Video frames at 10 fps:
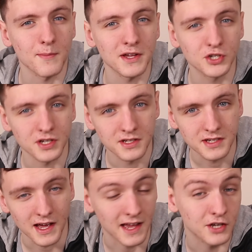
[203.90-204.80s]
I mentioned,
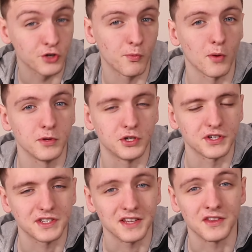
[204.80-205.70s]
and as you've probably
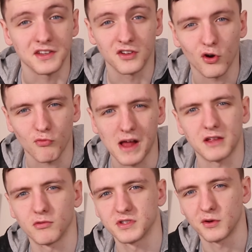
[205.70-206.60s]
just seen, the Dirt
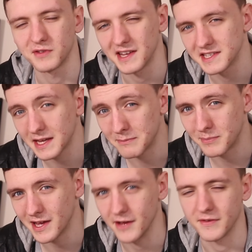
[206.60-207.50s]
Rally result is a
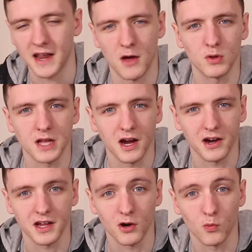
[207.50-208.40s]
bit of an outlier
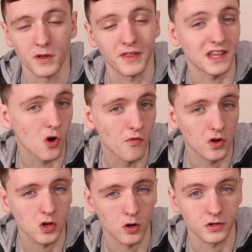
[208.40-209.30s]
here, with the
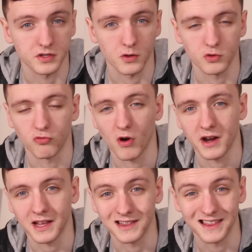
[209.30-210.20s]
overclocked result
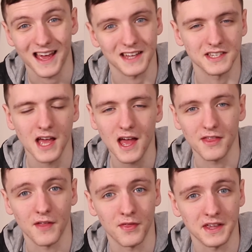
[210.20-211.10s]
running less
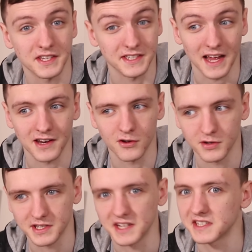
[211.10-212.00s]
than the standard
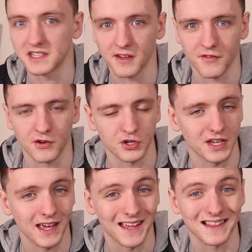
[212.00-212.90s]

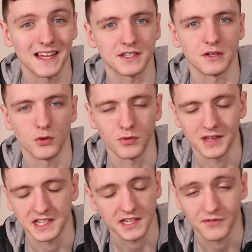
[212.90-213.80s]
6700K, let alone
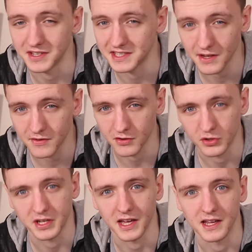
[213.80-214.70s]
the
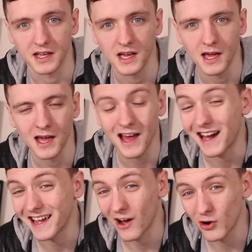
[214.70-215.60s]
7700K.
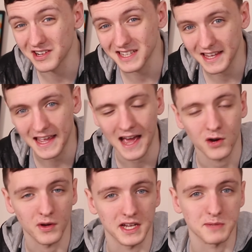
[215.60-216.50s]
I honestly
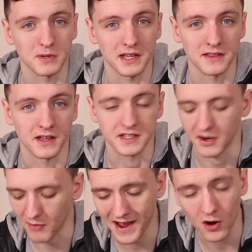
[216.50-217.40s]
cannot explain this. I
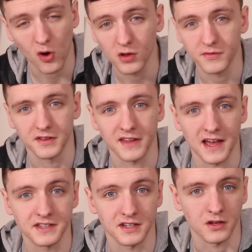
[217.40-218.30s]
ran all of the
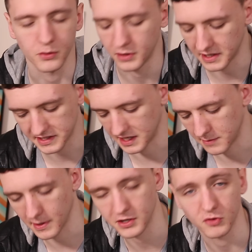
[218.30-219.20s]
tests, including
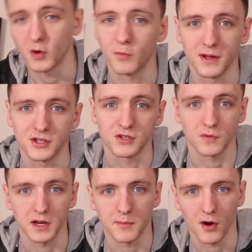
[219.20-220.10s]
Cinebench, RealBench,
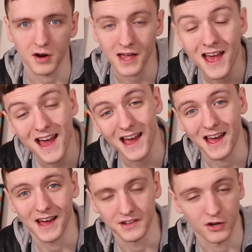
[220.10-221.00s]
3DMark,
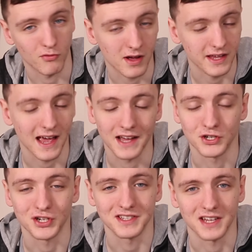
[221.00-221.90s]
Dirt Rally,
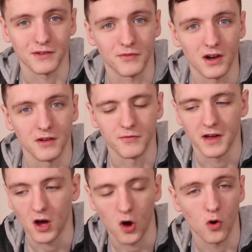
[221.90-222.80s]
and GTA 5,
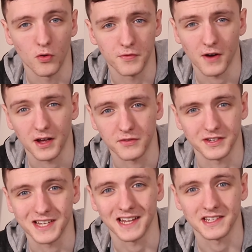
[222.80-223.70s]
all 5 to
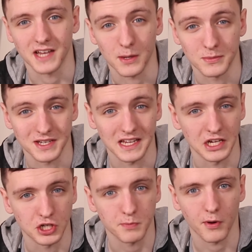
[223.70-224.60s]
10 times
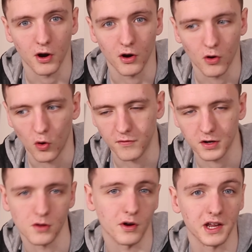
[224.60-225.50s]
each per
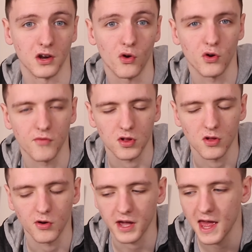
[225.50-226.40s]
overclock and
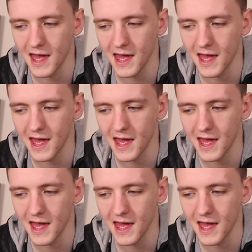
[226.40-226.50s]
non-overclock,